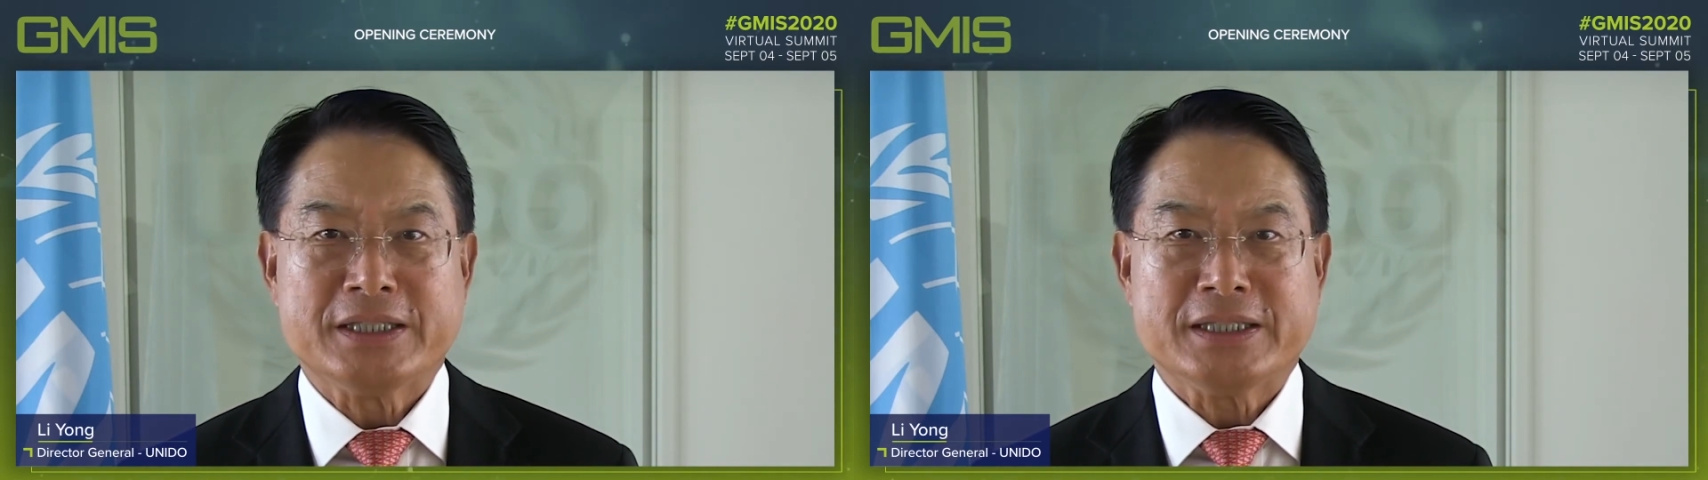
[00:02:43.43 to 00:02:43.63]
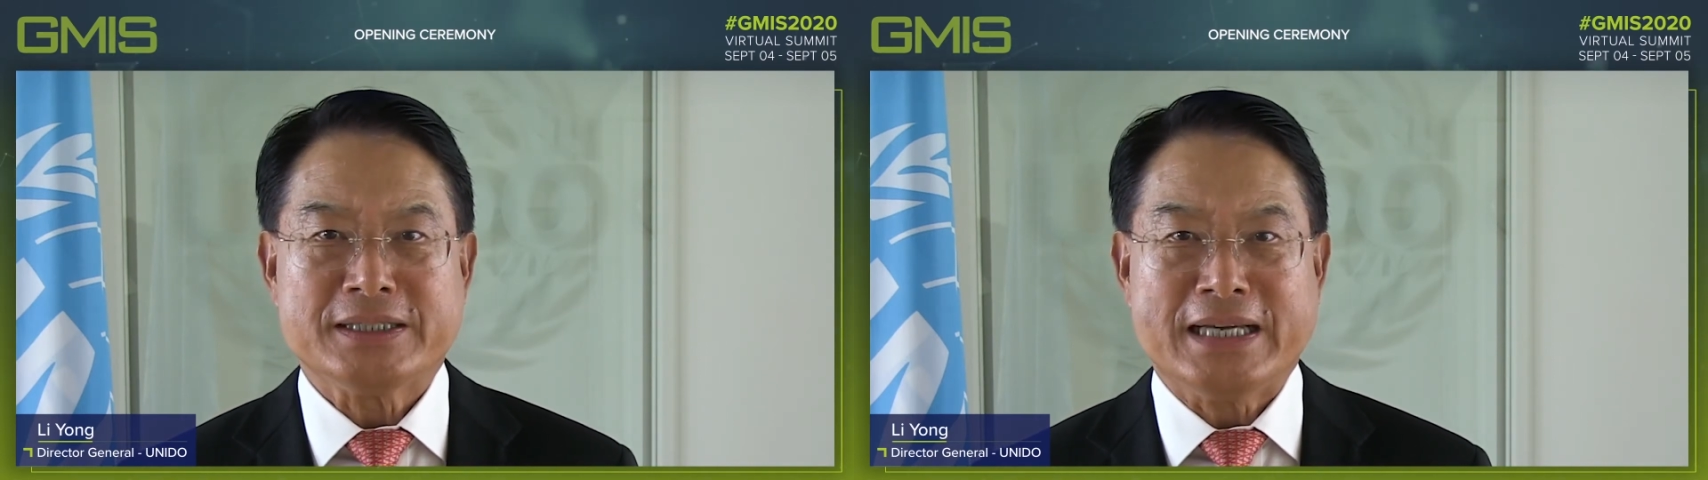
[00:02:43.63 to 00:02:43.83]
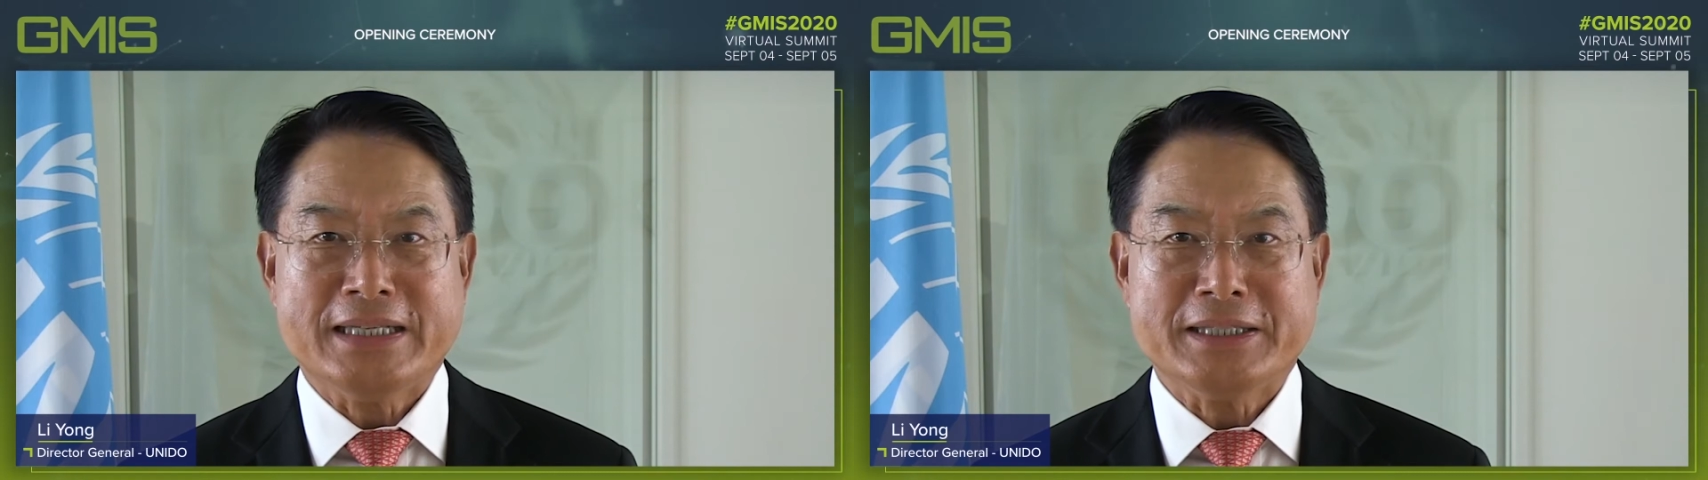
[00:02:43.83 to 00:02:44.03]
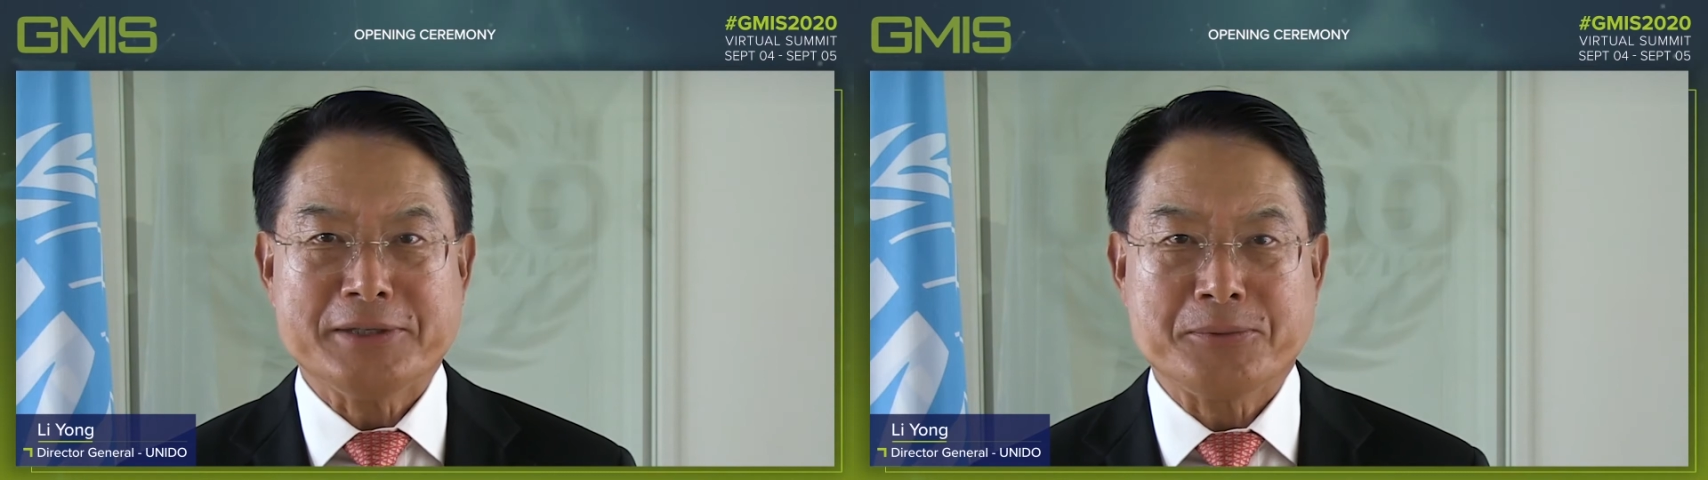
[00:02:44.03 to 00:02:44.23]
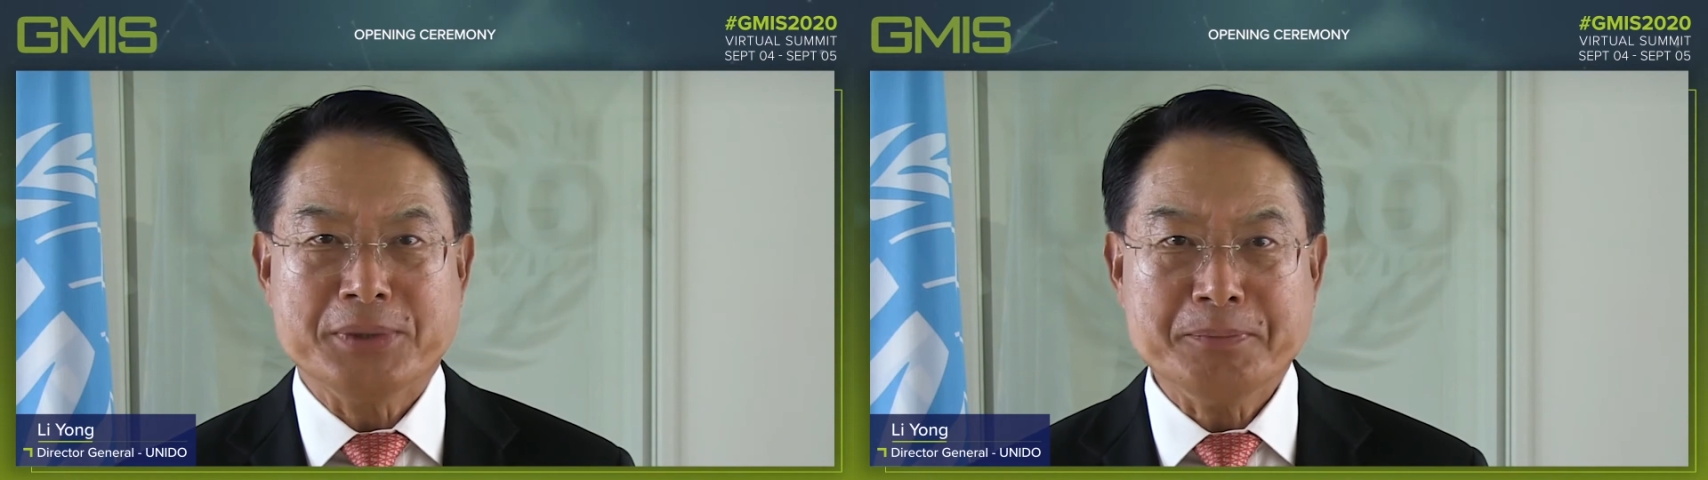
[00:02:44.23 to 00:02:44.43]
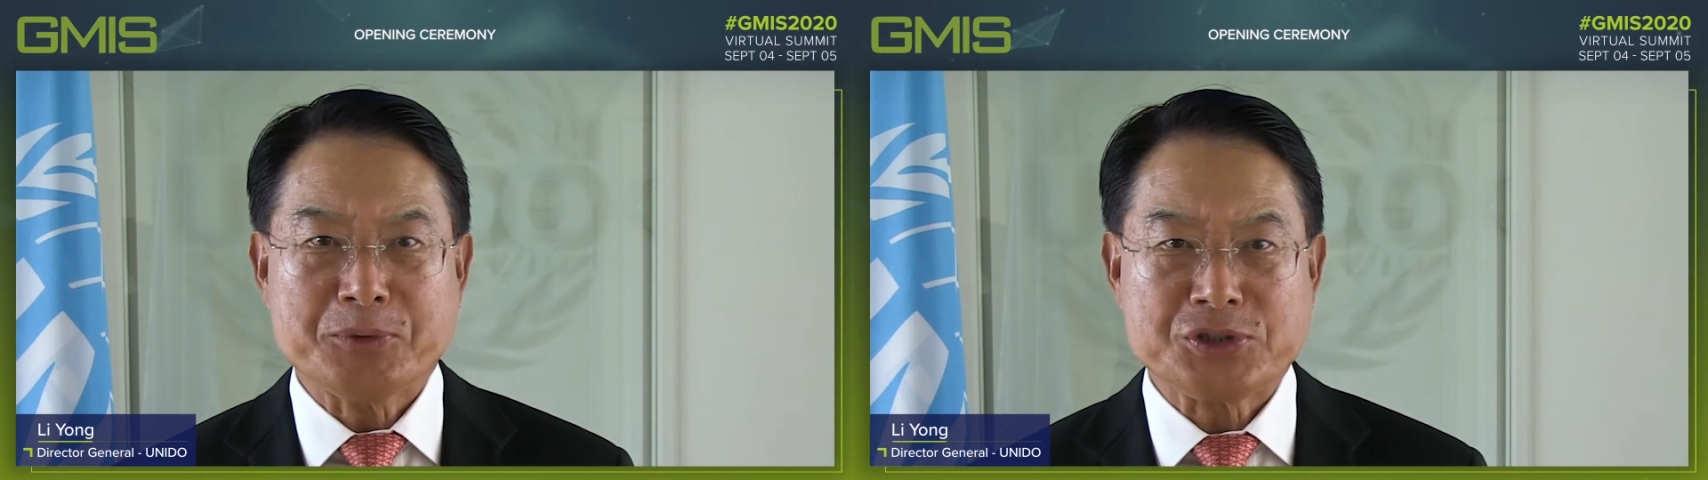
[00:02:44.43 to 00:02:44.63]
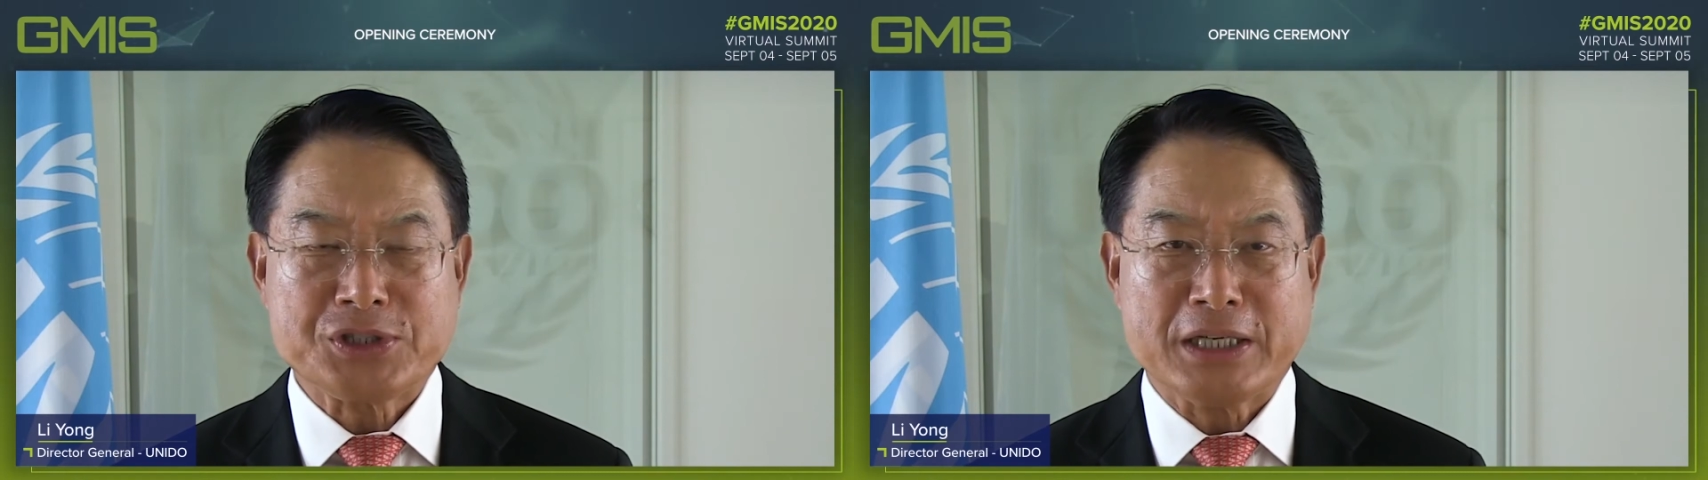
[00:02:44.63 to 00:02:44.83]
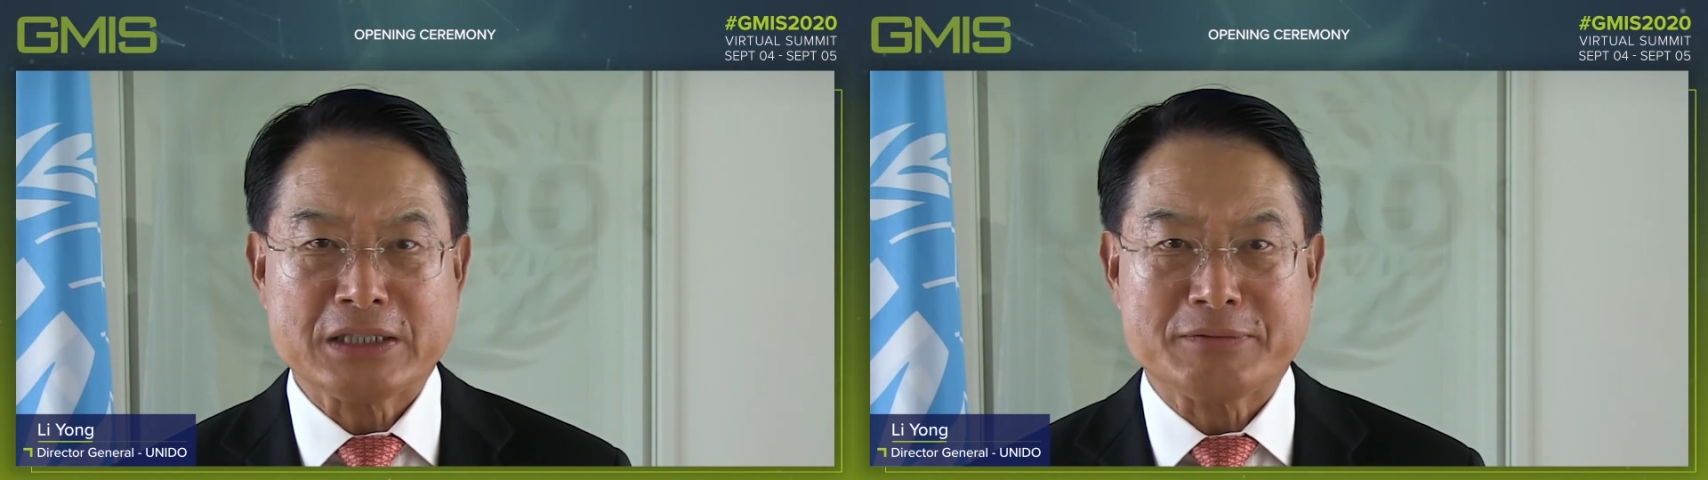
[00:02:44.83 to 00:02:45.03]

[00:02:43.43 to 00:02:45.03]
in 93%